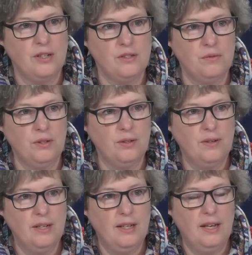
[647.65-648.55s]
Nancy Fuller.
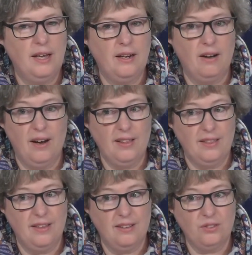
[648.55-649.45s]
And I
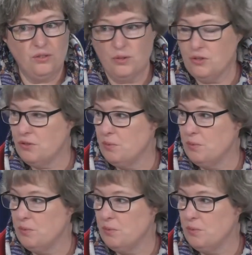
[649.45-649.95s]
think Sir Richard